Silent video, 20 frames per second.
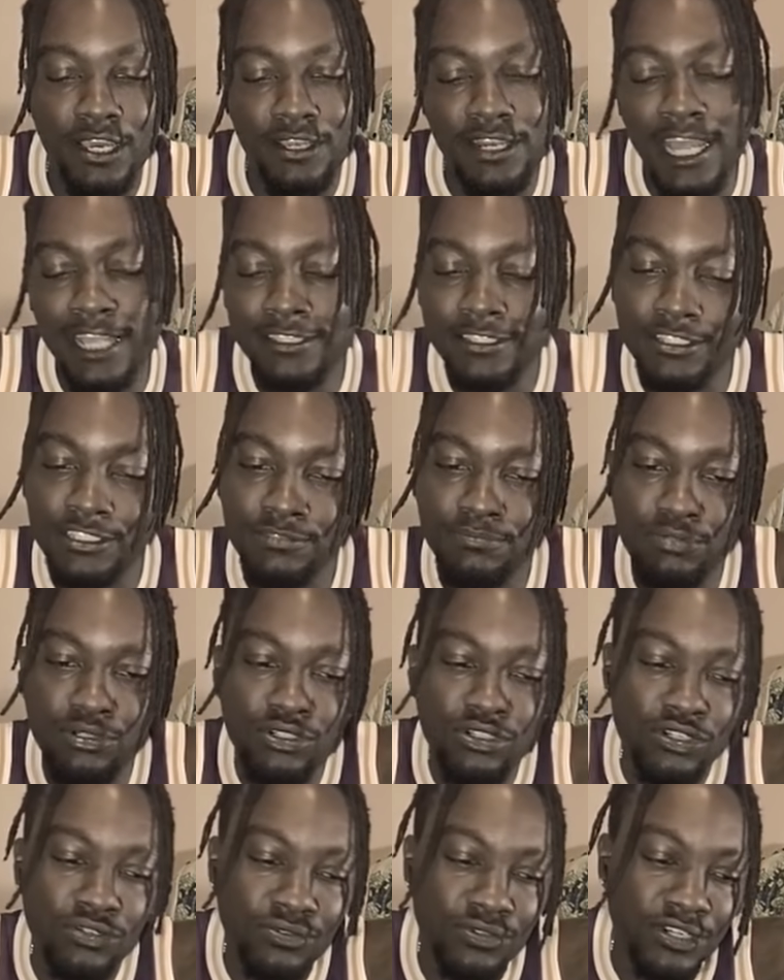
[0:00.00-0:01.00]
No, not this
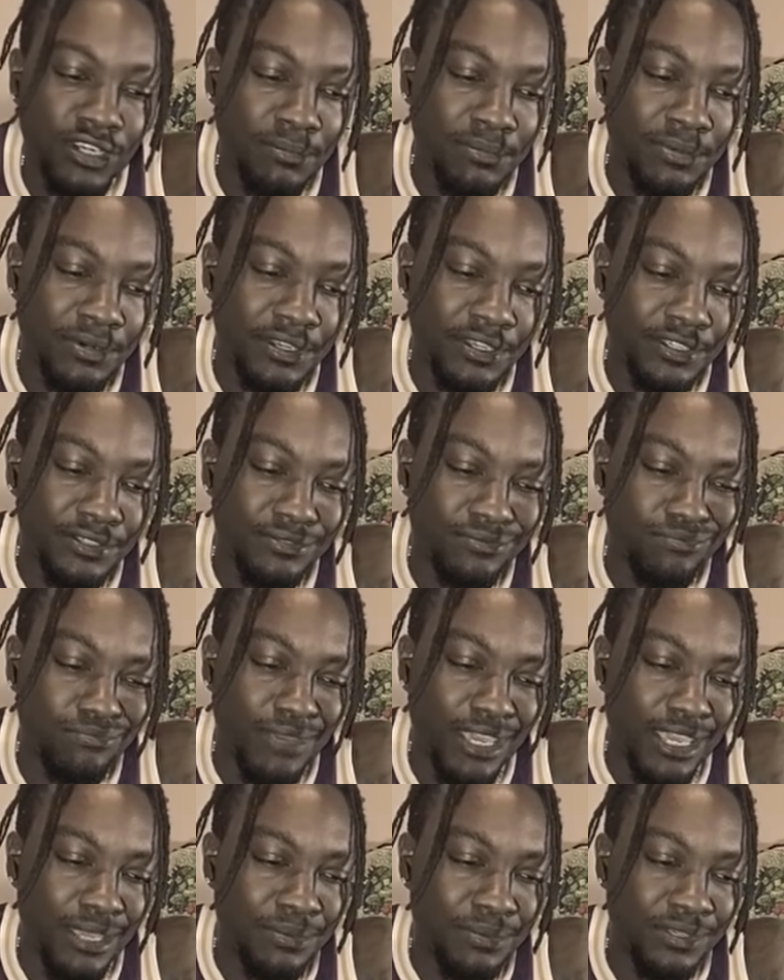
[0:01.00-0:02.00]
bull run, but
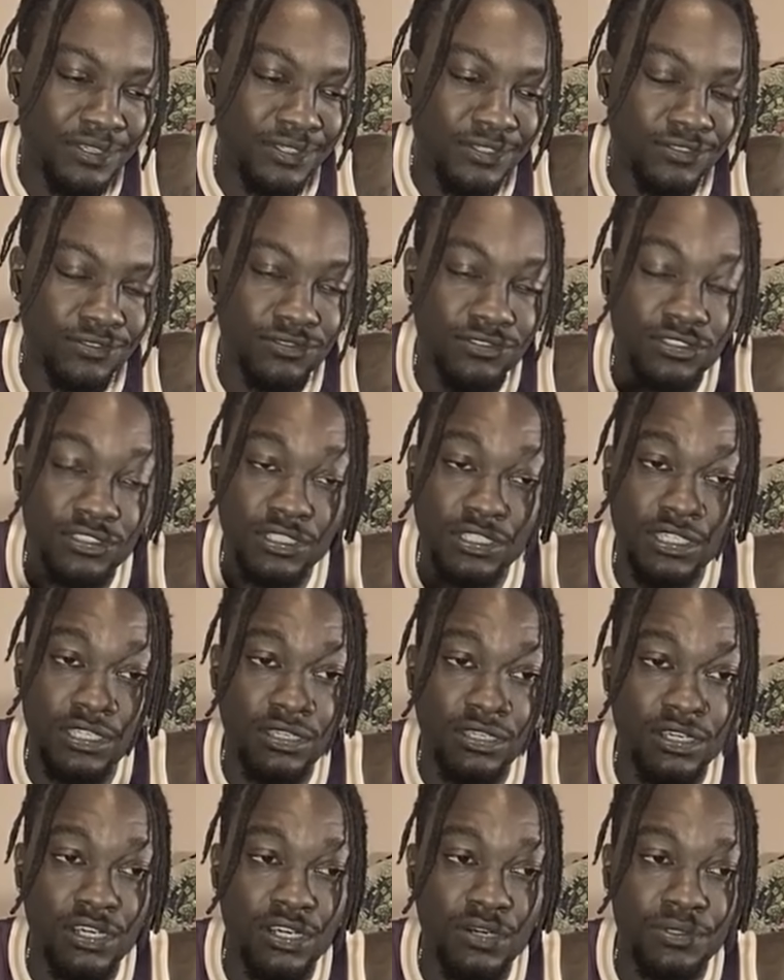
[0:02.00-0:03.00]
maybe
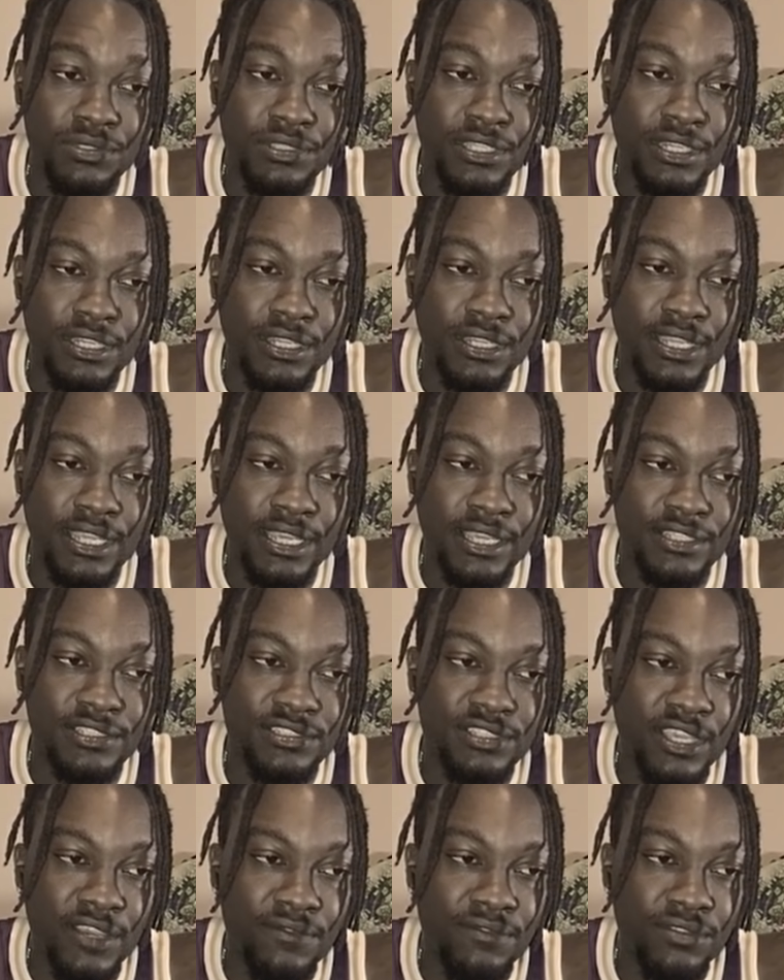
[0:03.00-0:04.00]
uh, within the
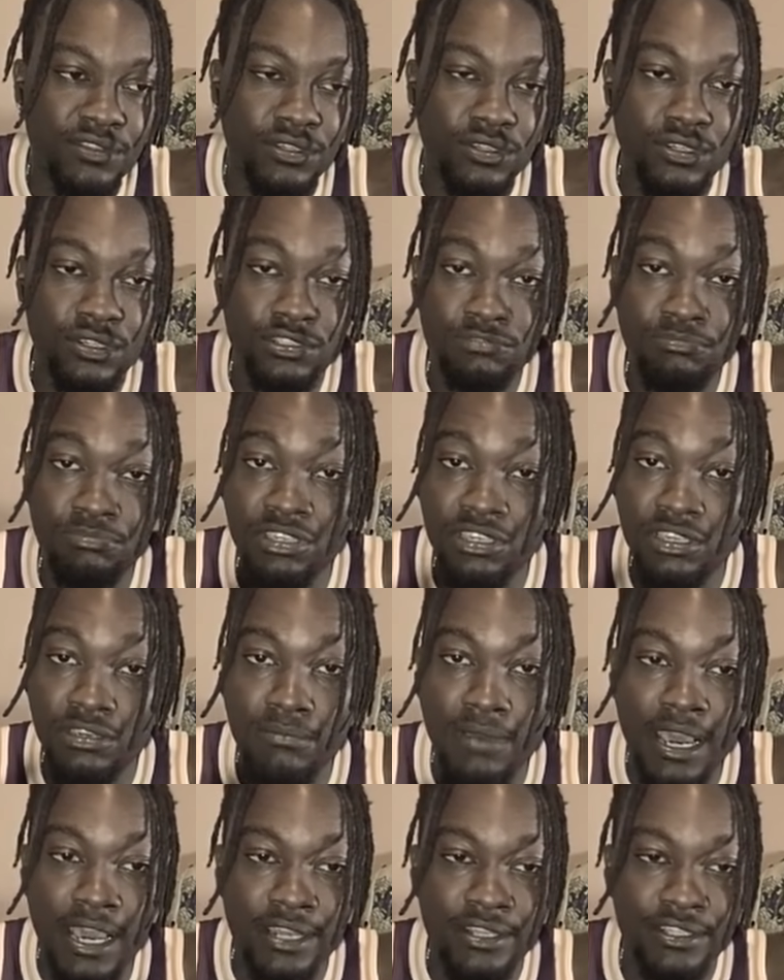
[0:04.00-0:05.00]
next seven years,
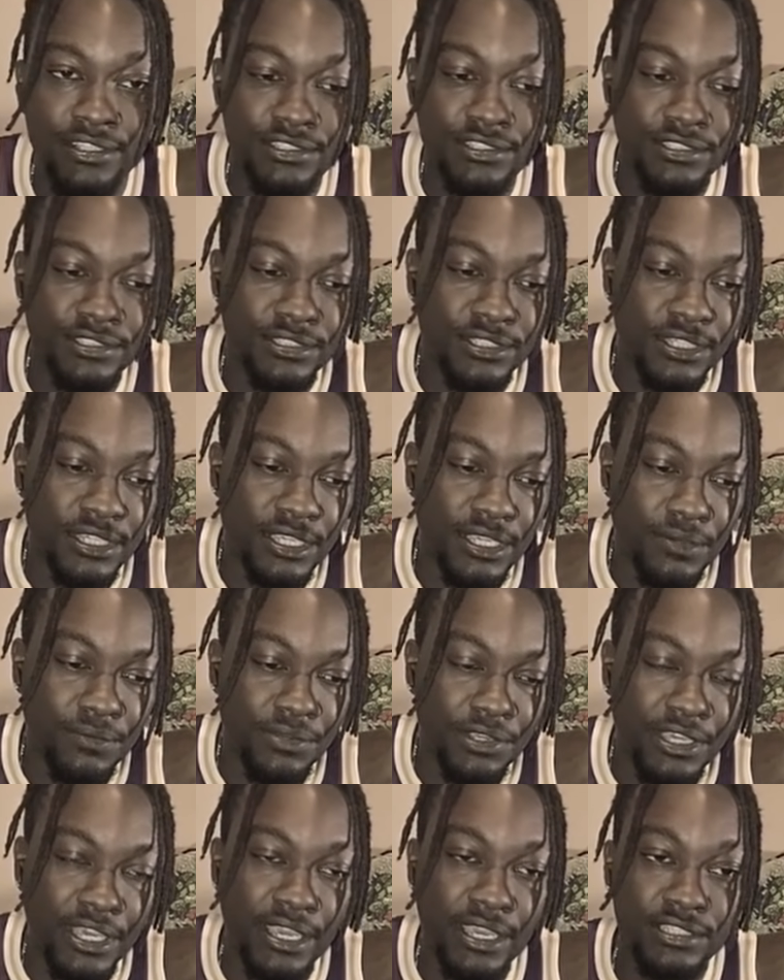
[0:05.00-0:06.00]
being modest.
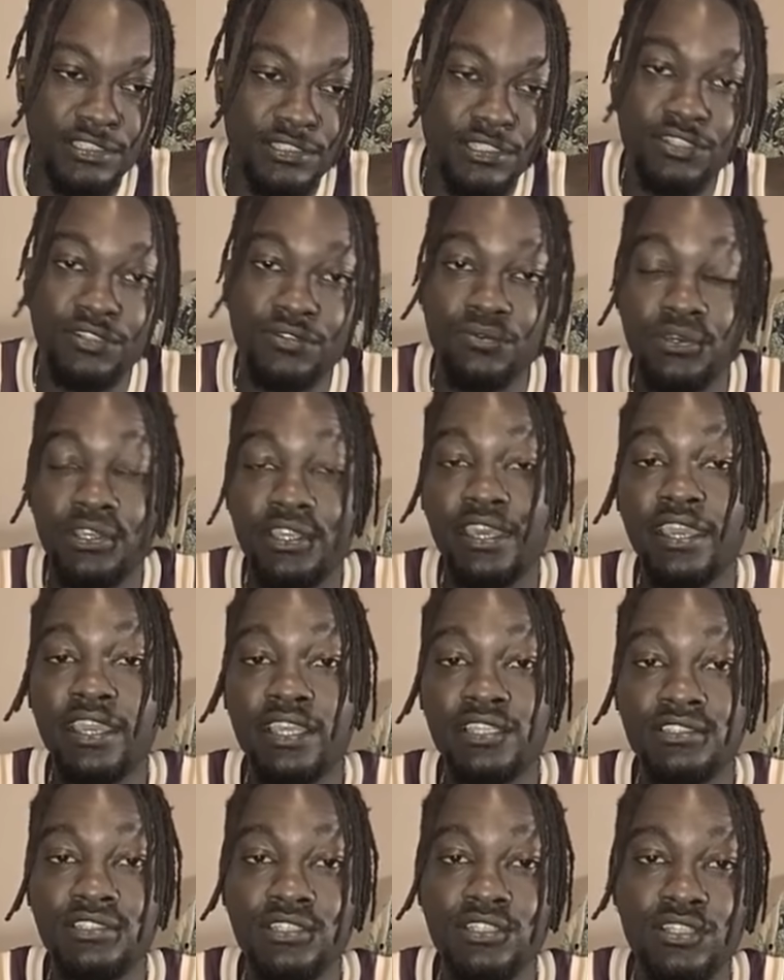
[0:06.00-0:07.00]
We can't see them. We
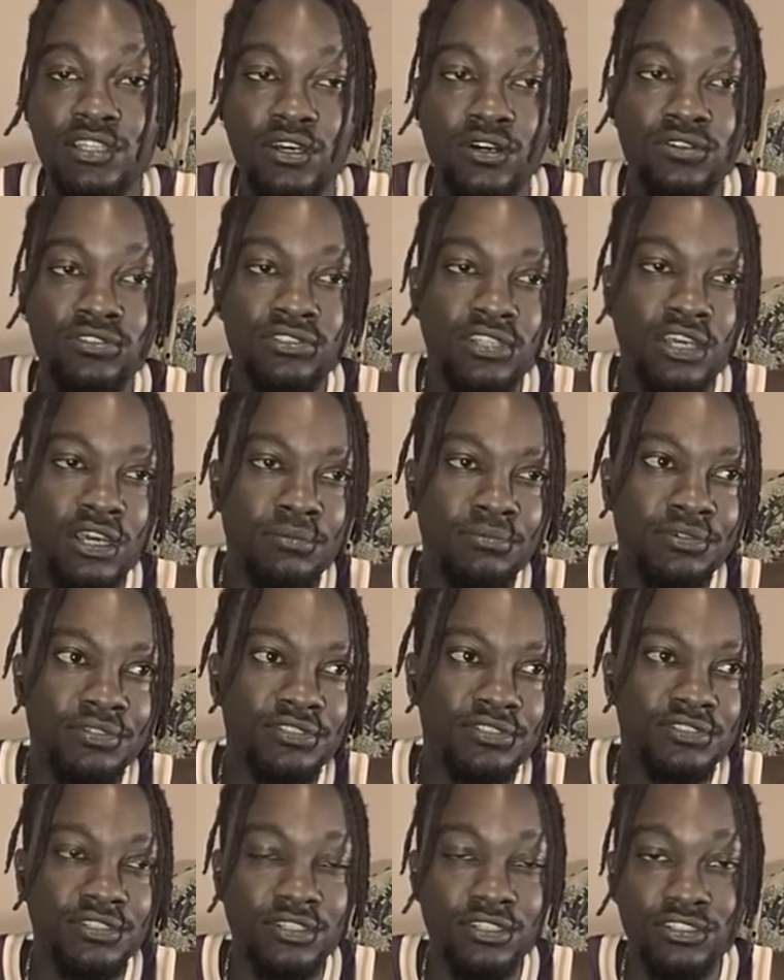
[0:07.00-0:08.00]
can't see those
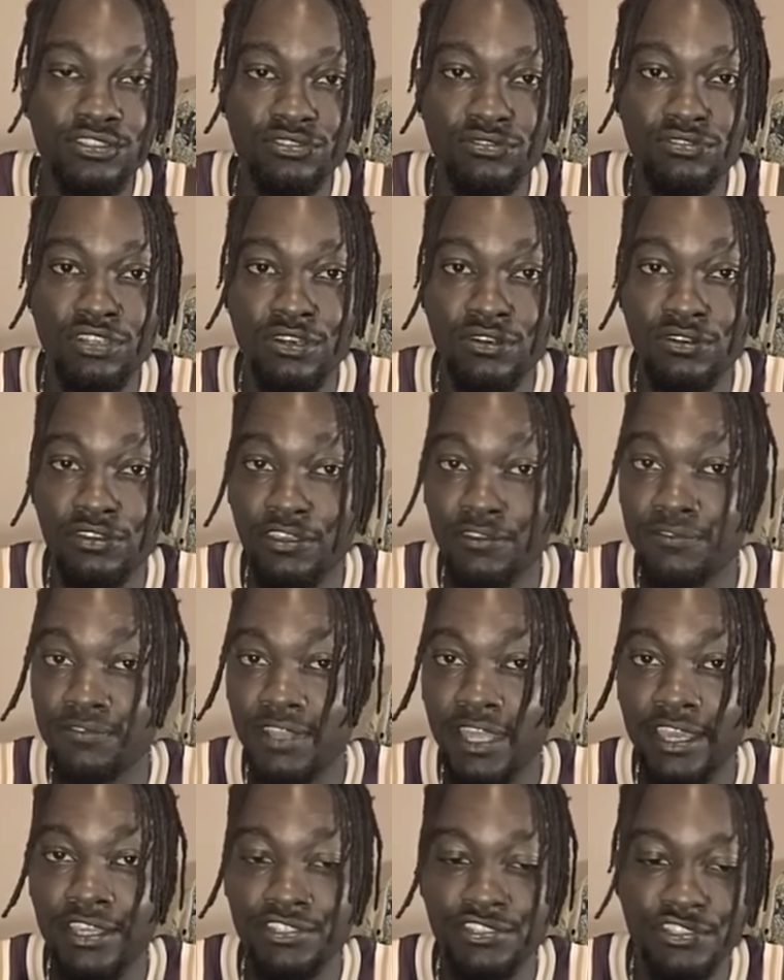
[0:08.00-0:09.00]
numbers because, you know,
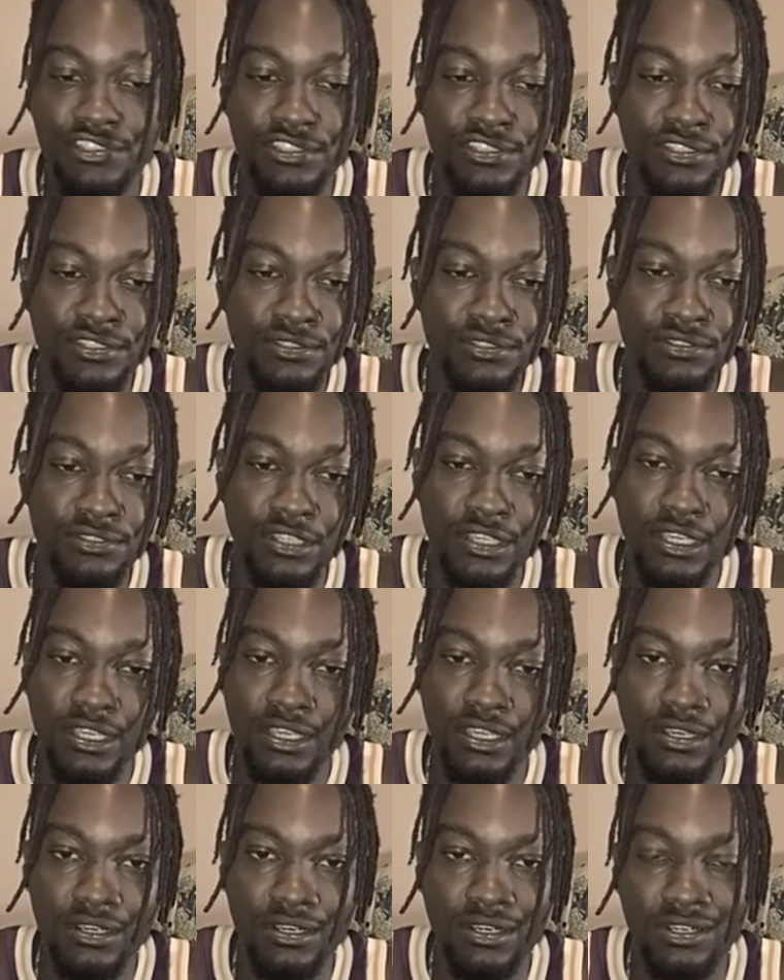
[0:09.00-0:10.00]
inflation,
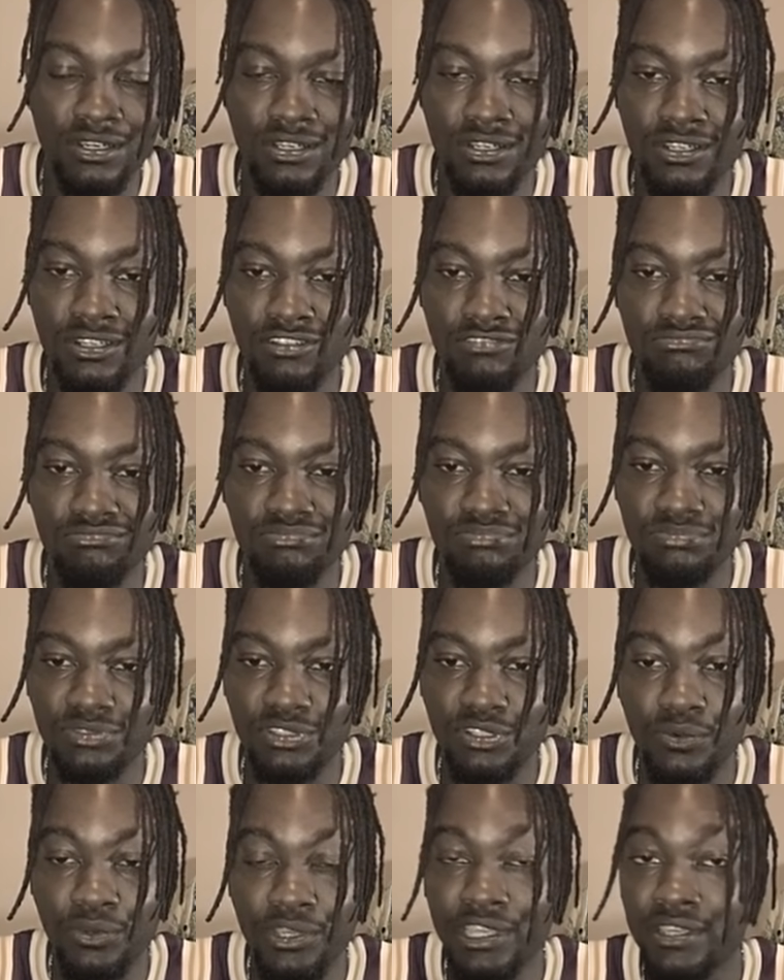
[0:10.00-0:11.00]
uh,
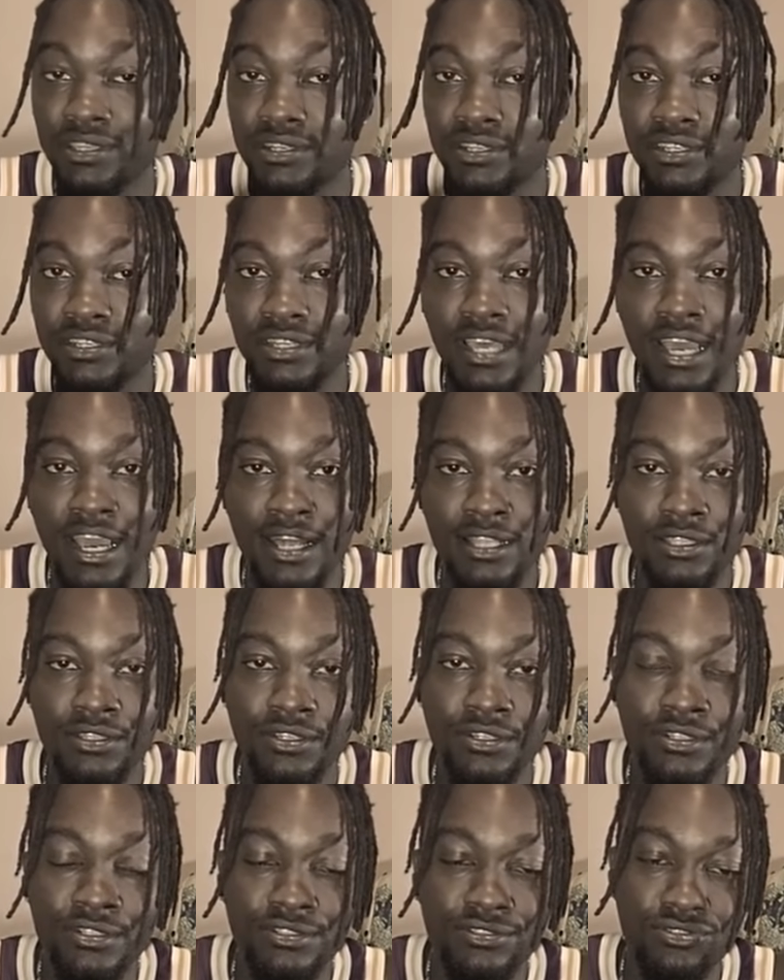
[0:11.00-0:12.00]
the weakening
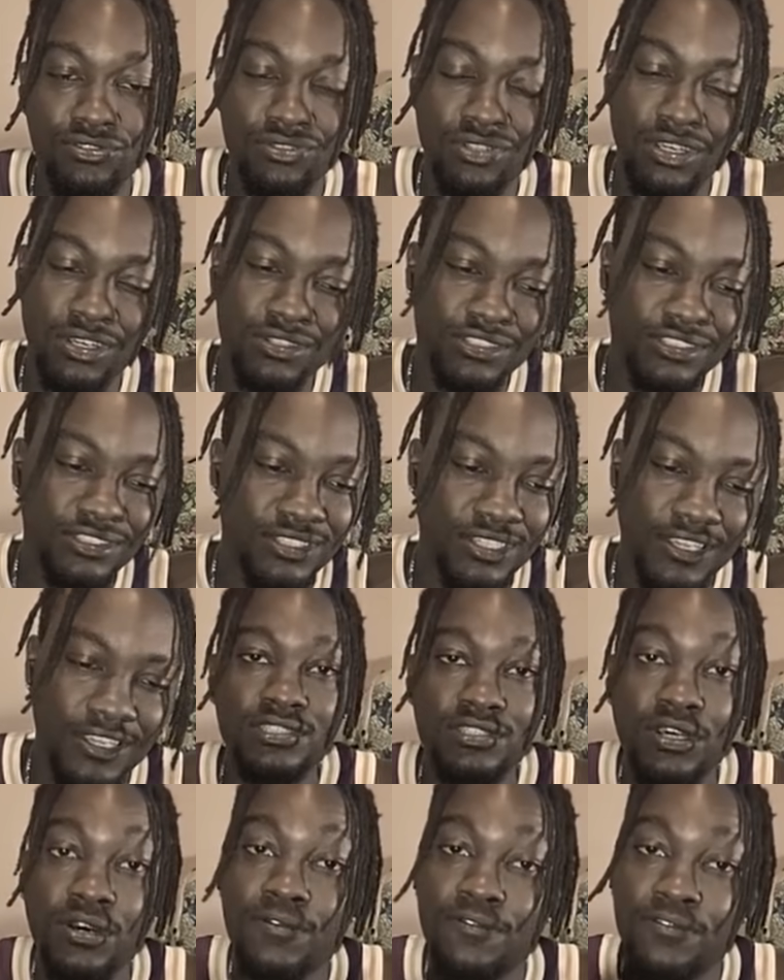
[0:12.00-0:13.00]
dollar. You know, it's,
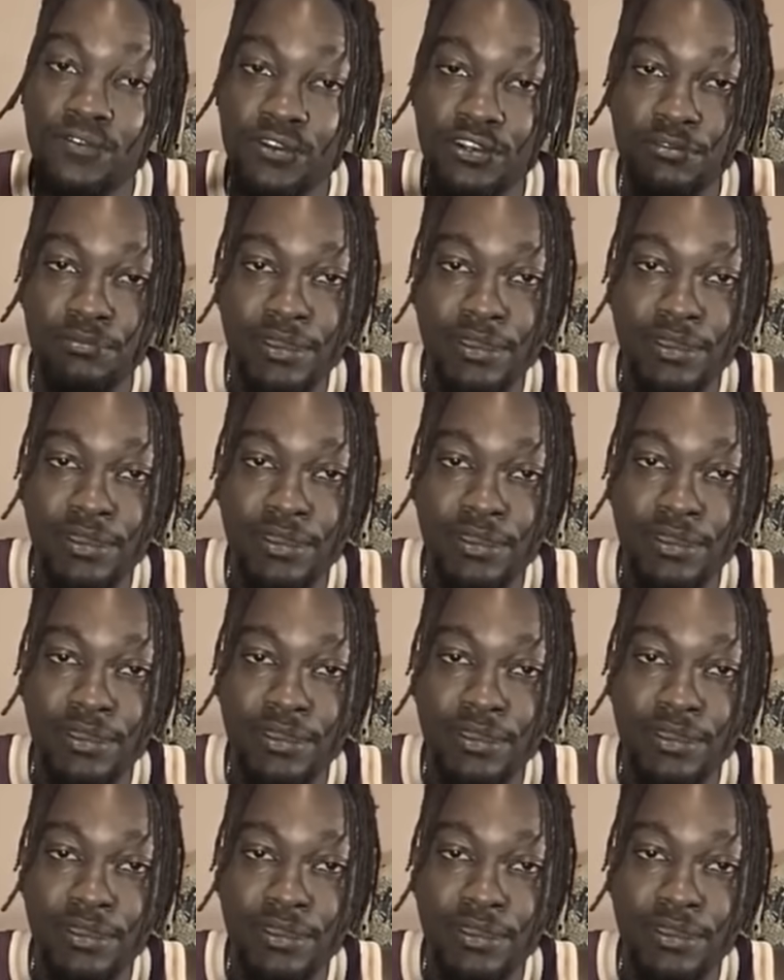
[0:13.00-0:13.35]
it's up for